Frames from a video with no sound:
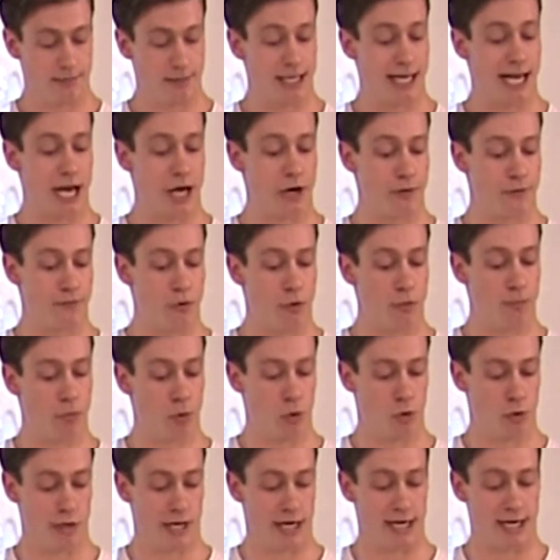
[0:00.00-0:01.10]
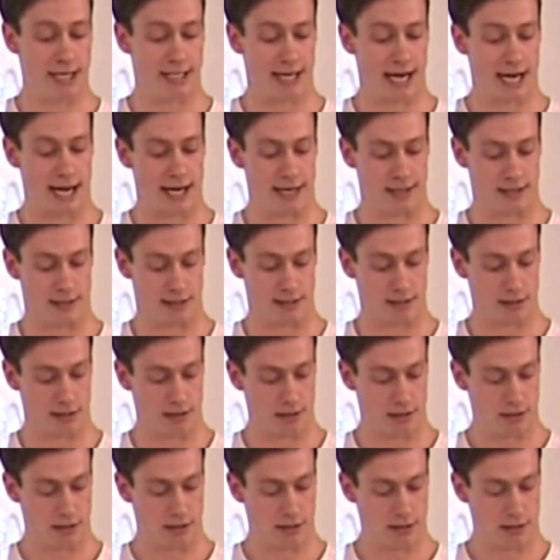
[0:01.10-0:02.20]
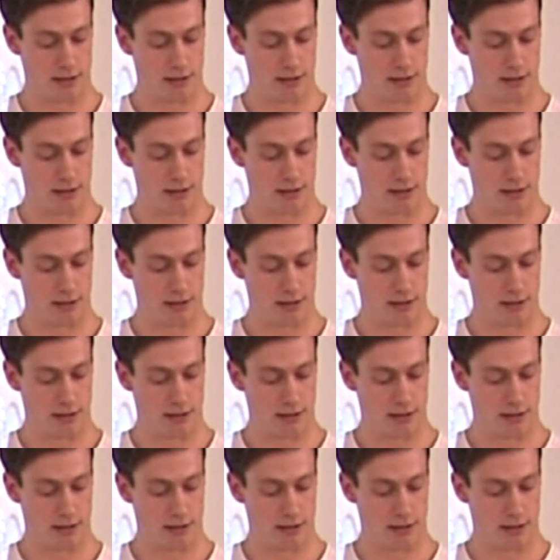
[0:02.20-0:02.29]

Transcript: He had a football in his hands.